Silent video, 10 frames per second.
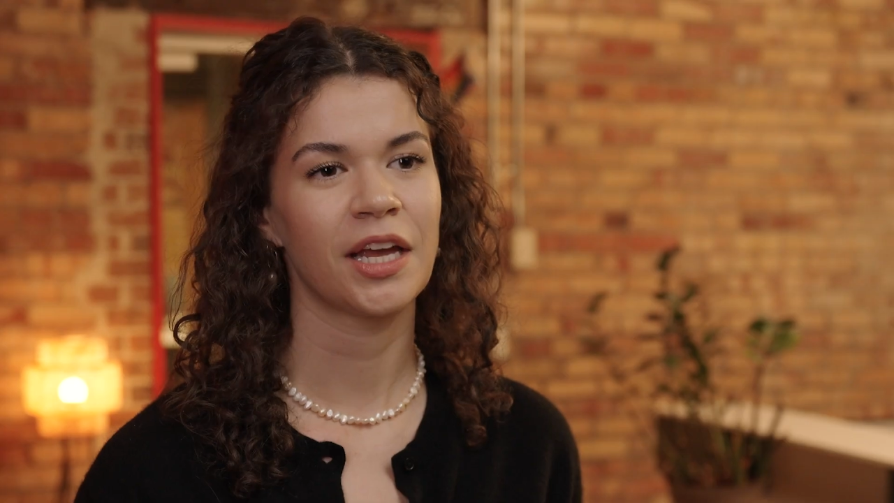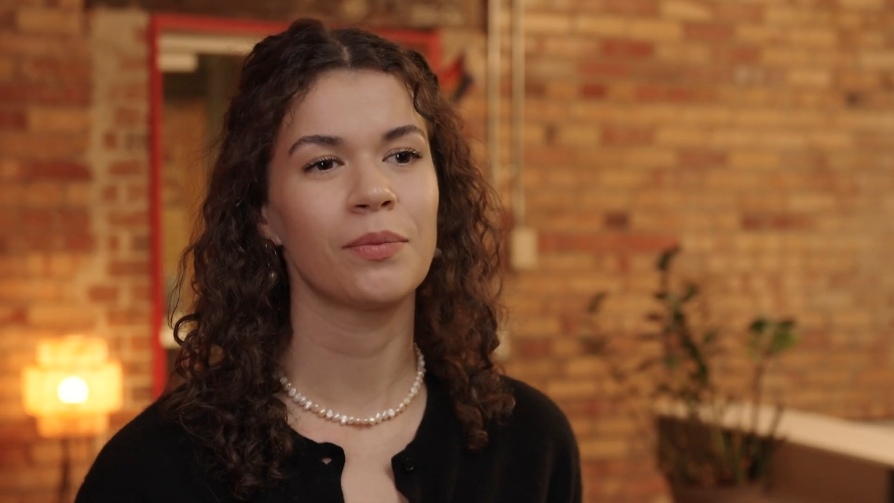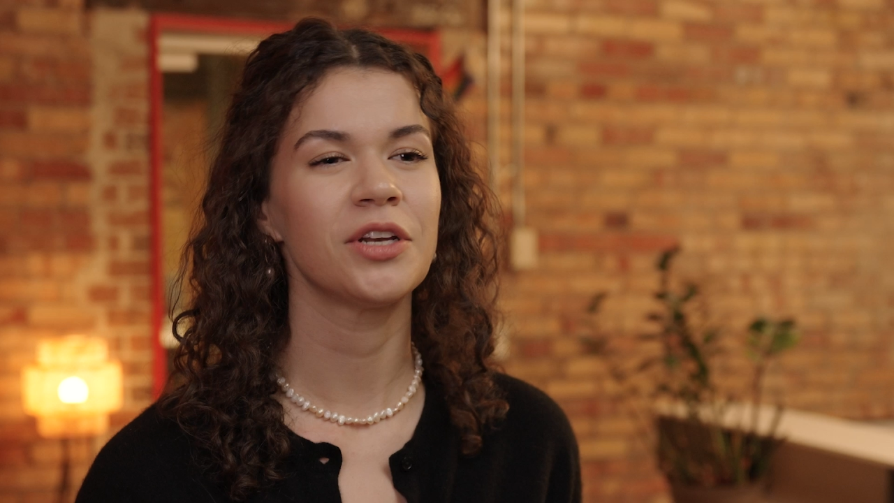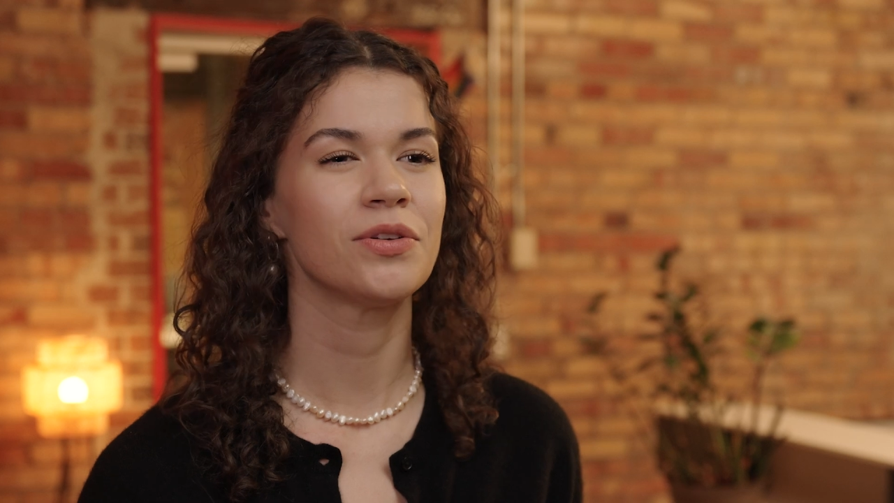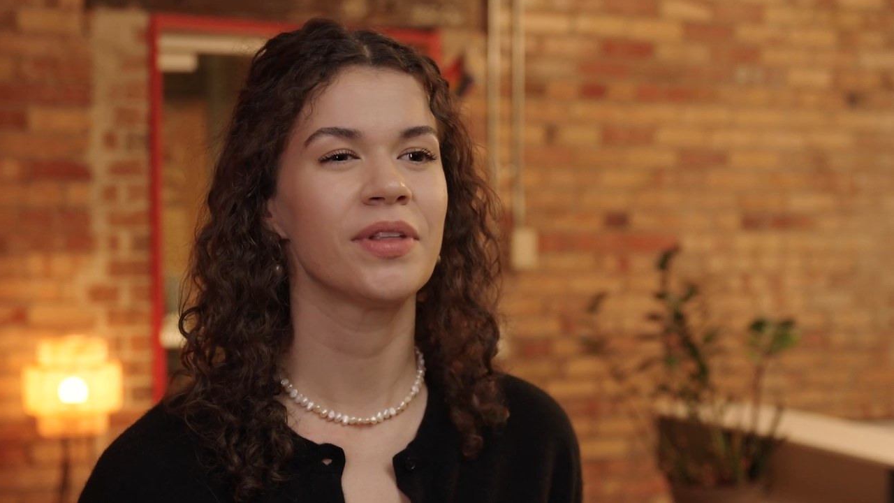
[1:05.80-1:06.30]
Can
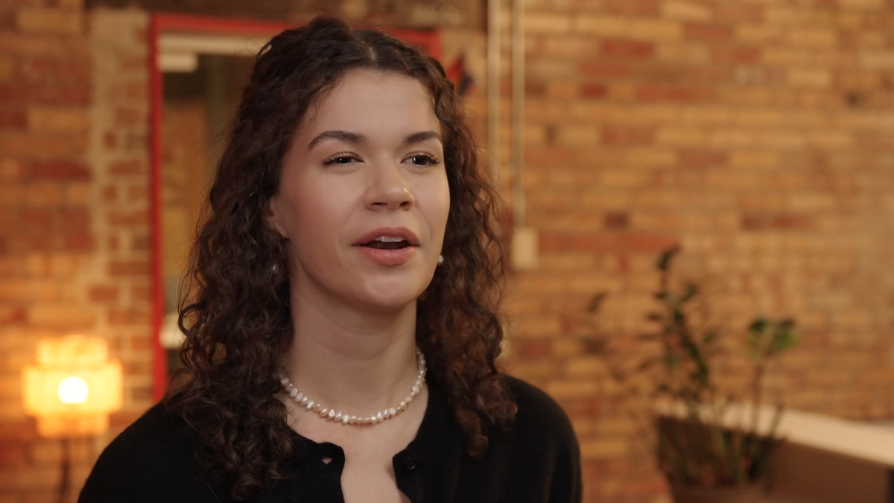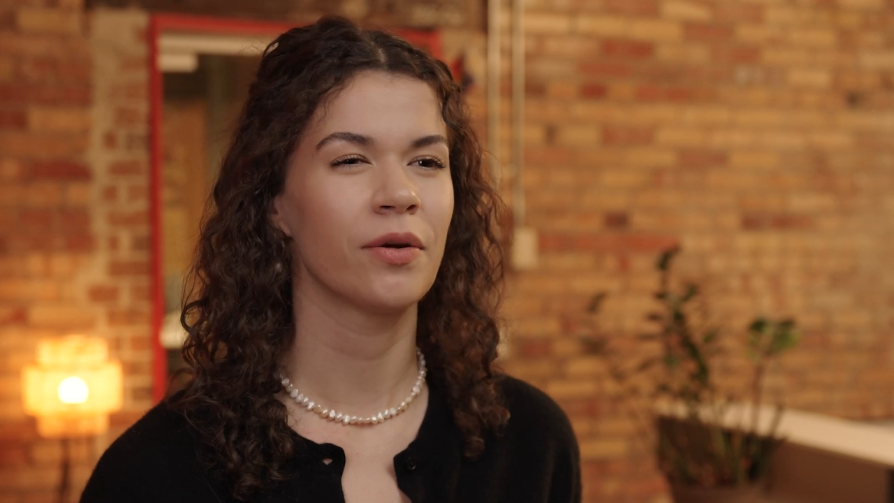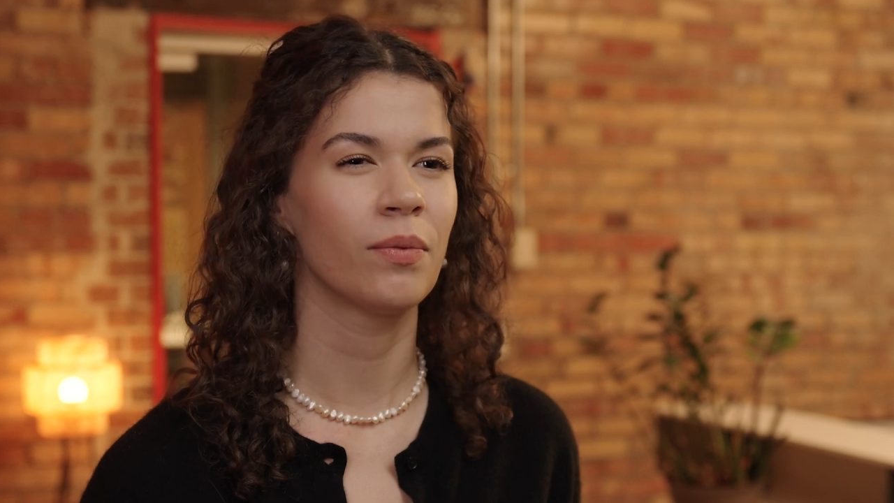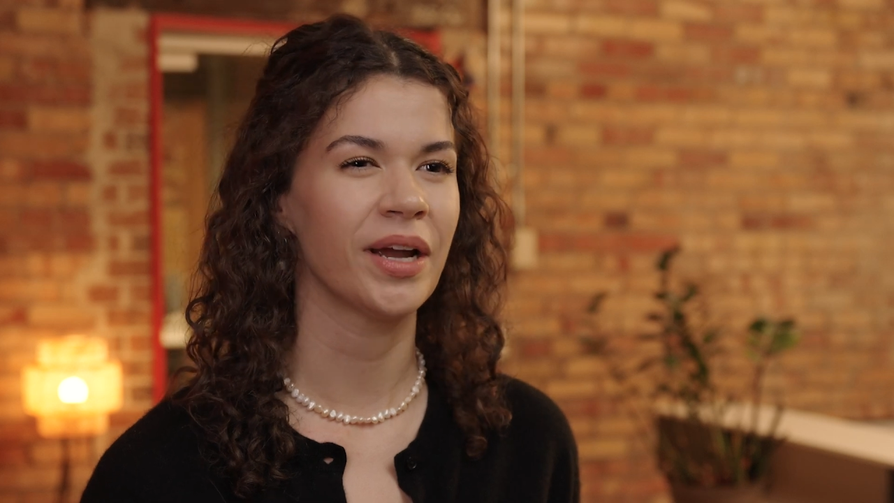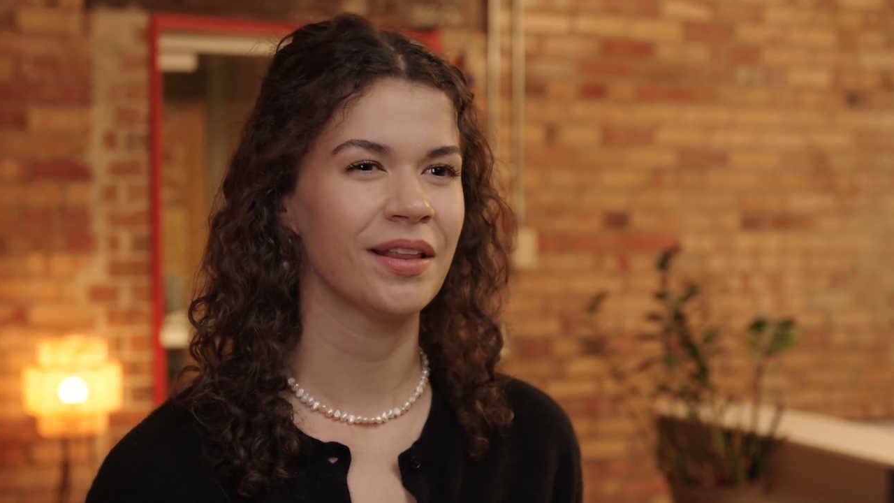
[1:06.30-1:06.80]
we do that in
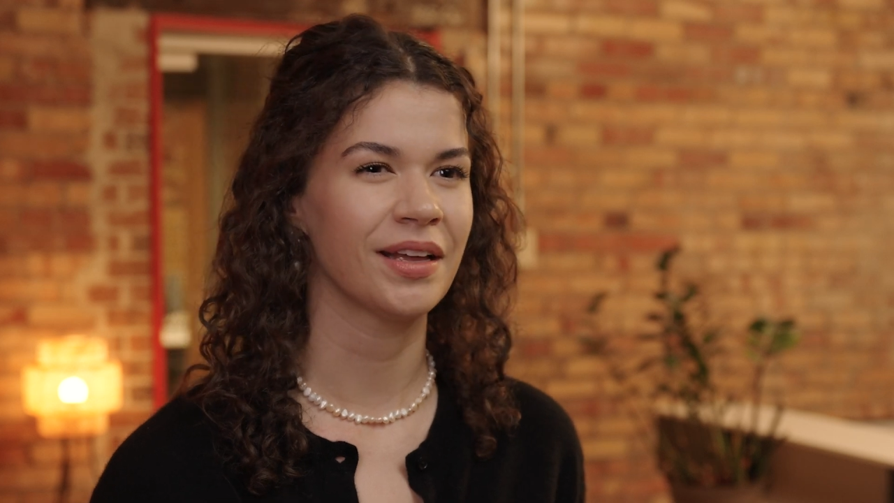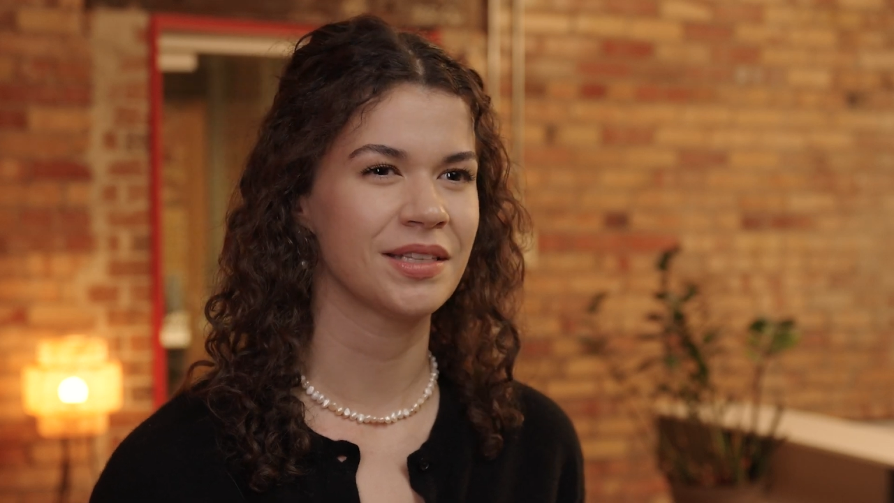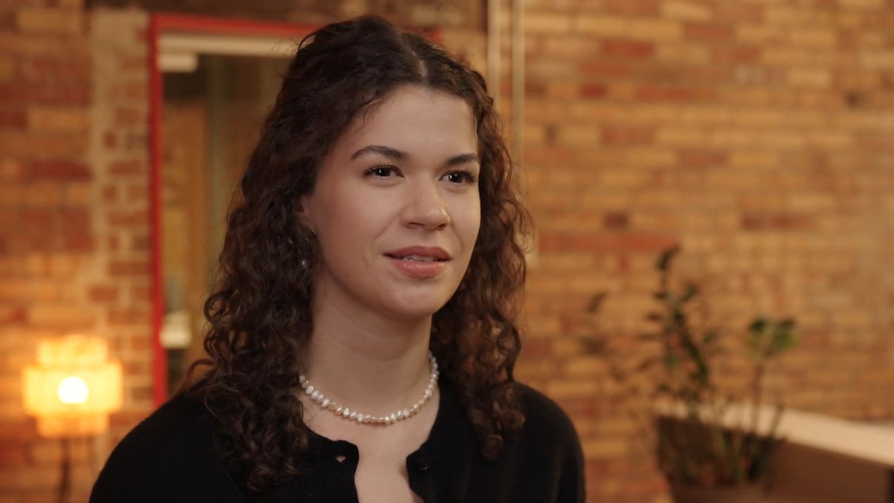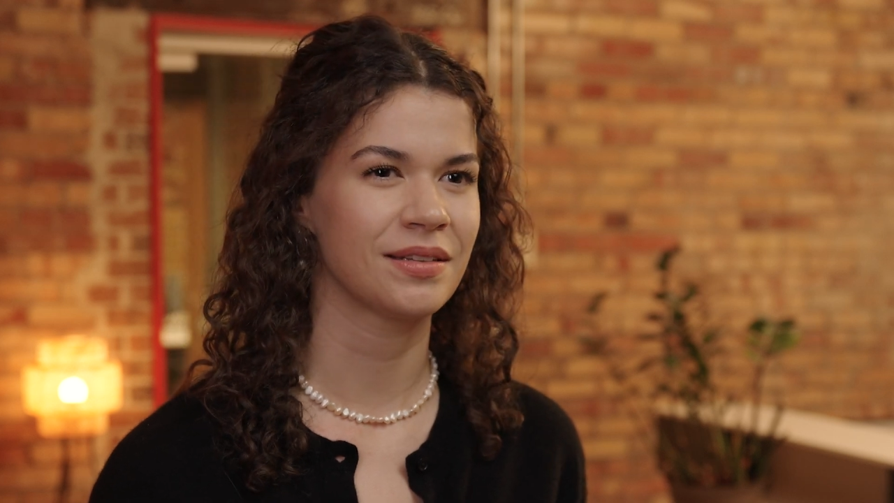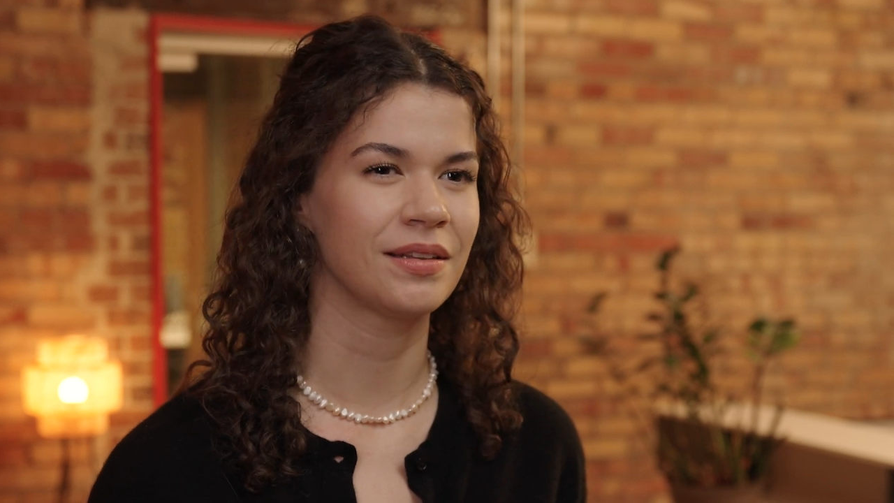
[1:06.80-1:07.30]
a way
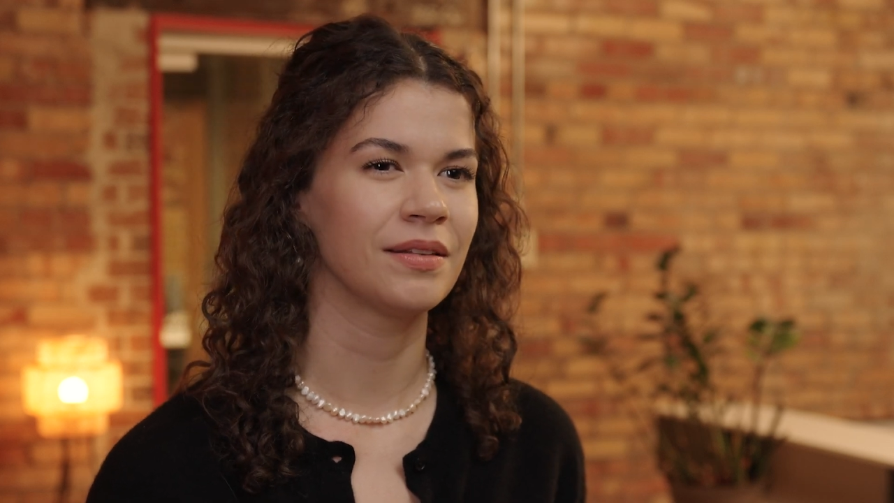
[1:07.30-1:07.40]
that's